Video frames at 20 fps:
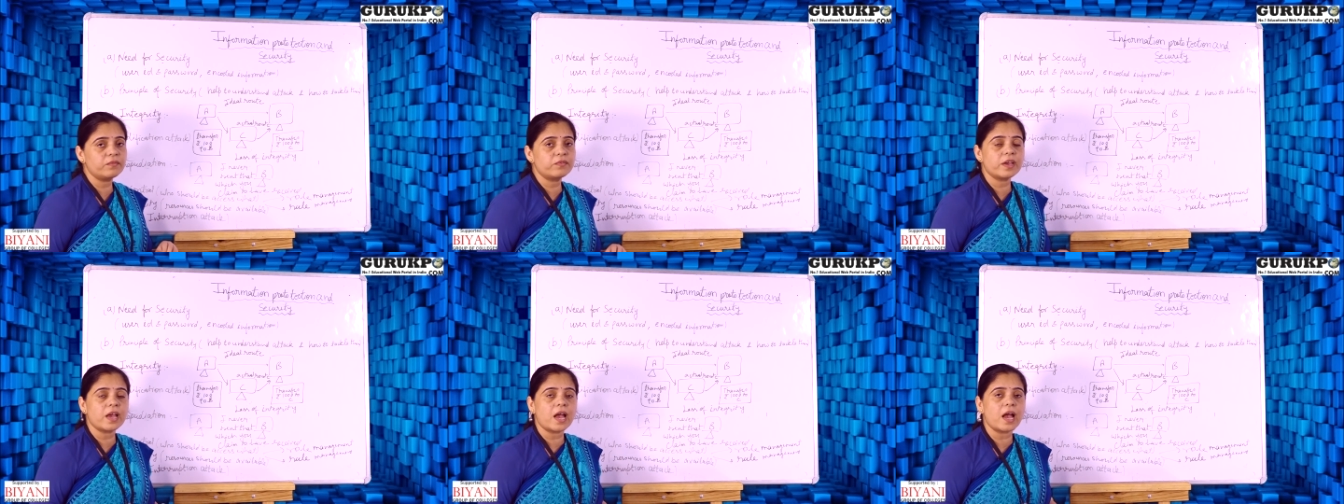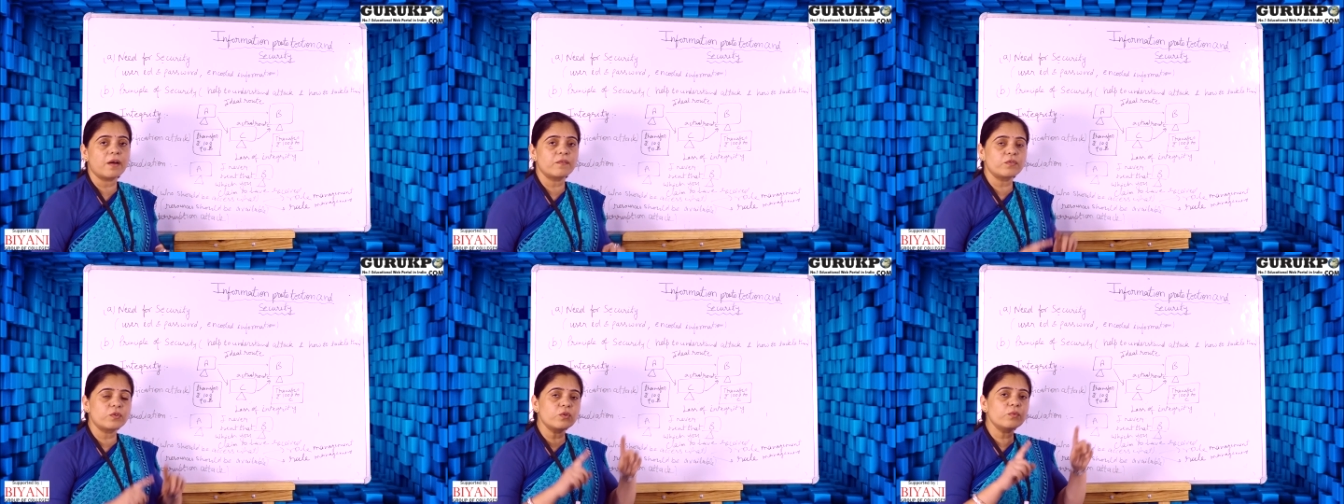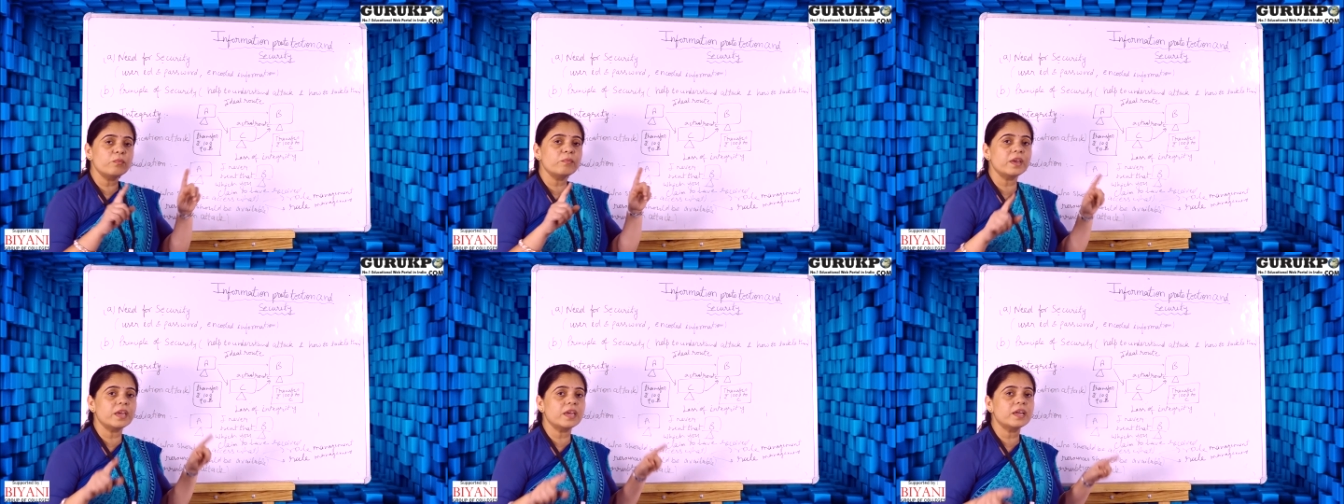we have to
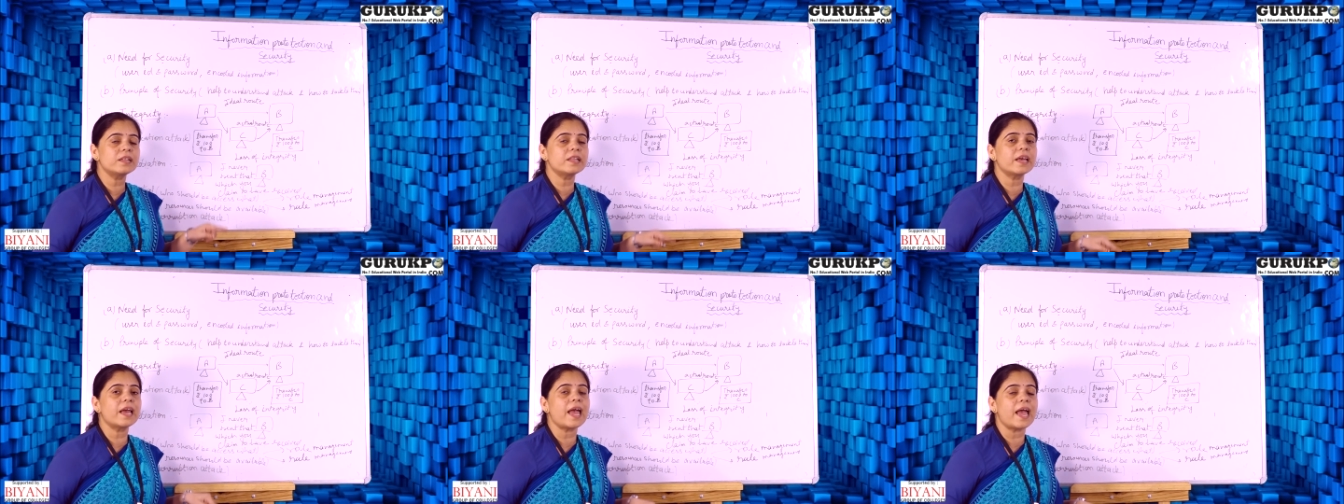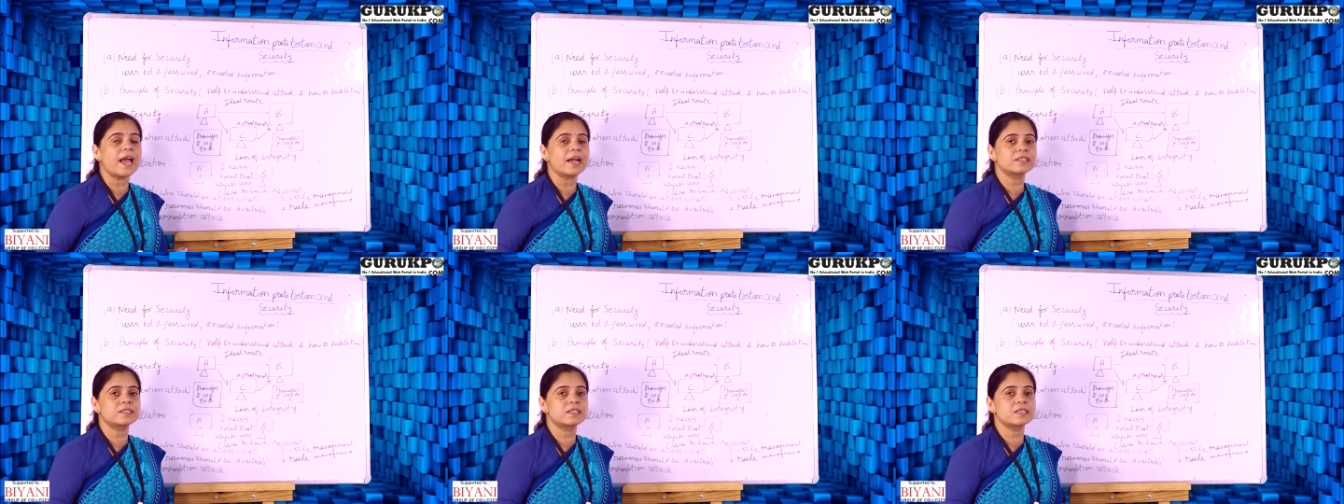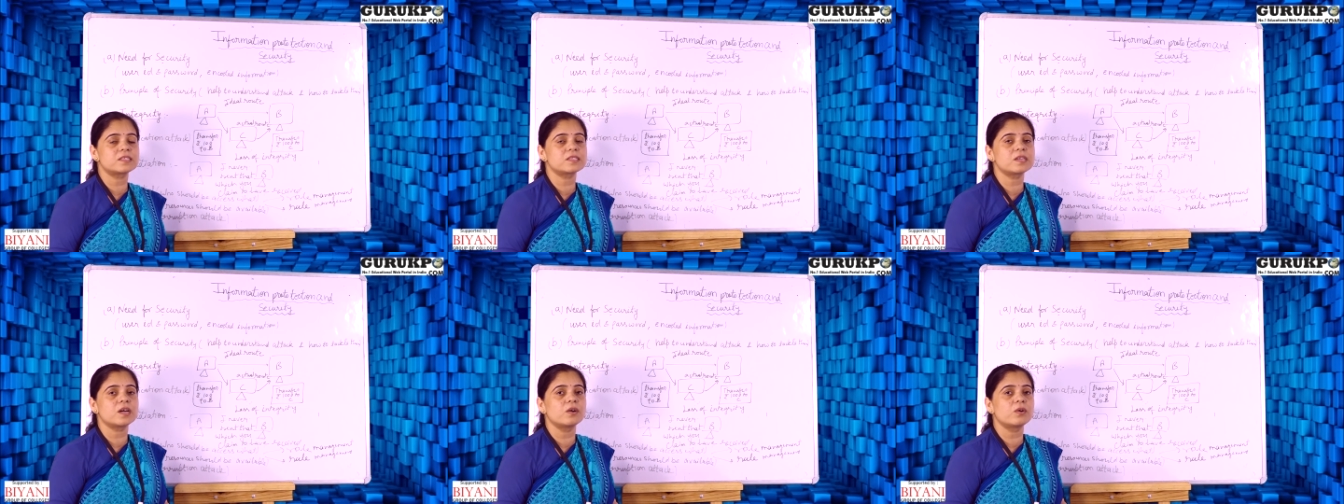make the
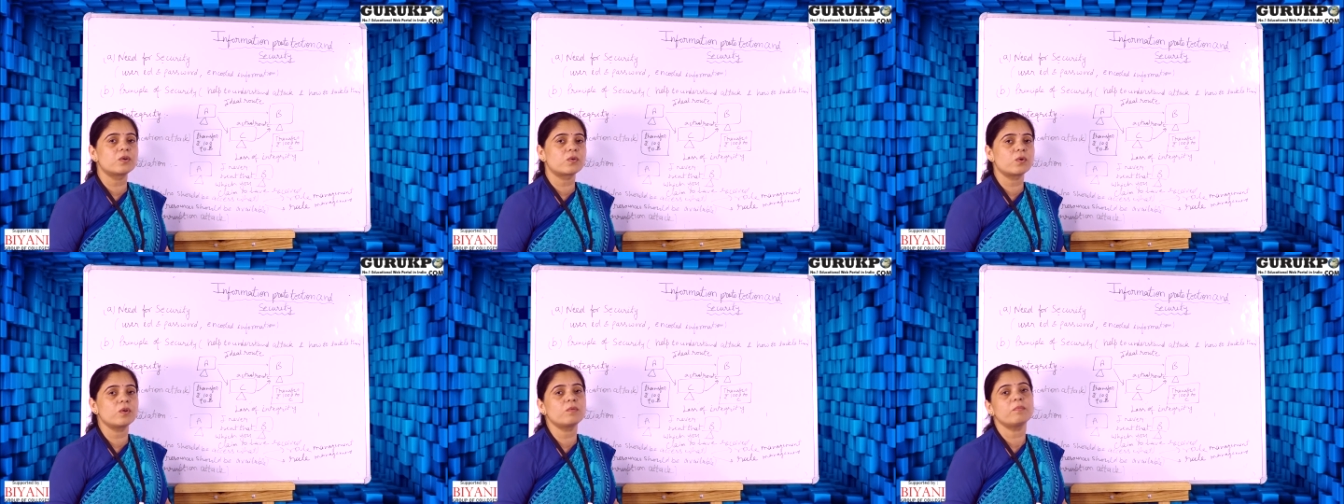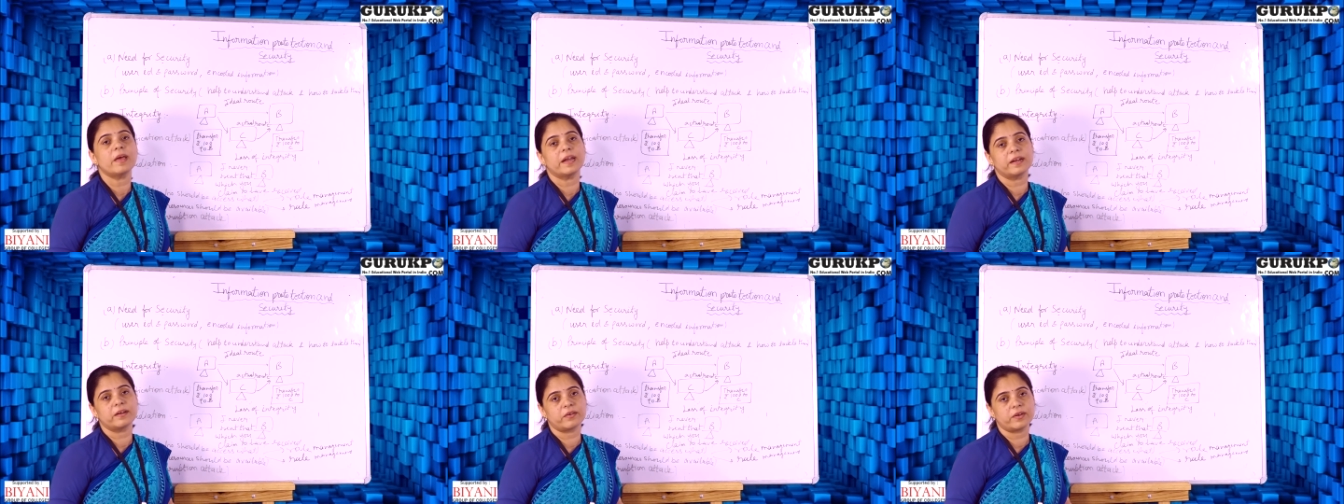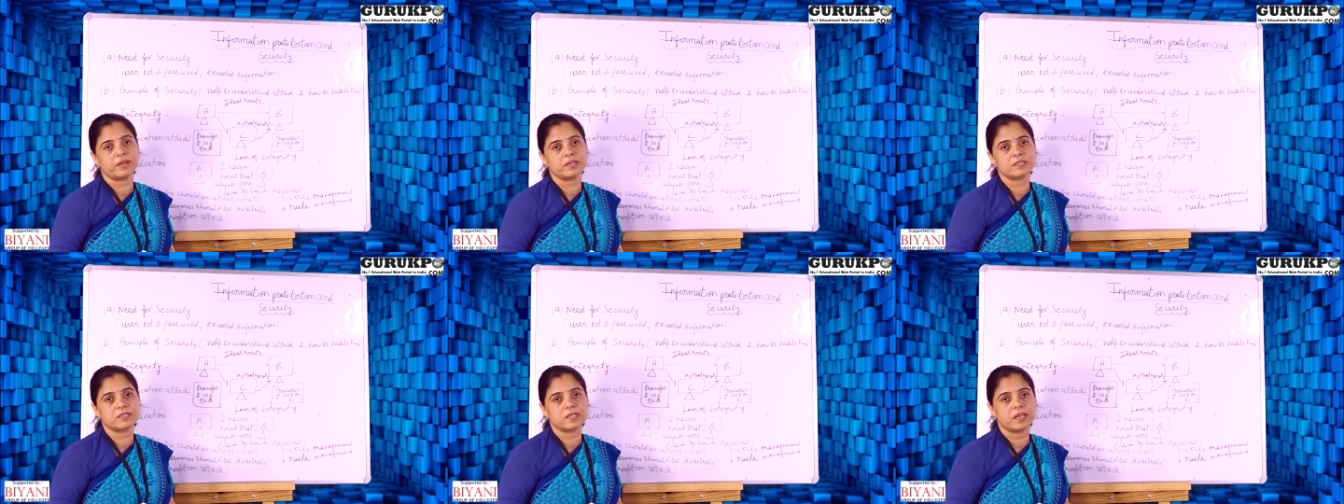access control
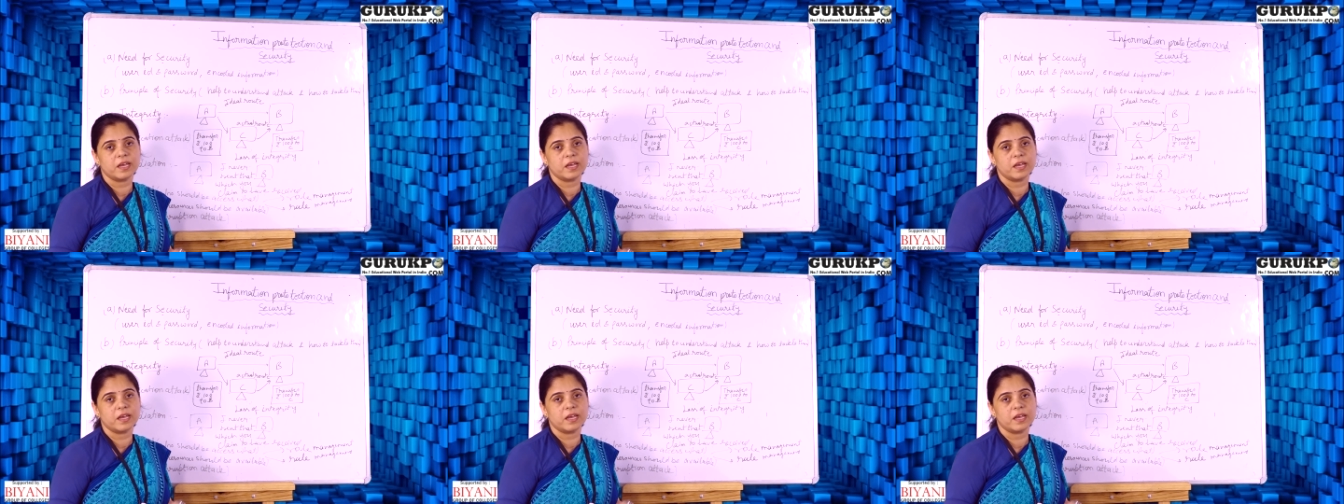matrix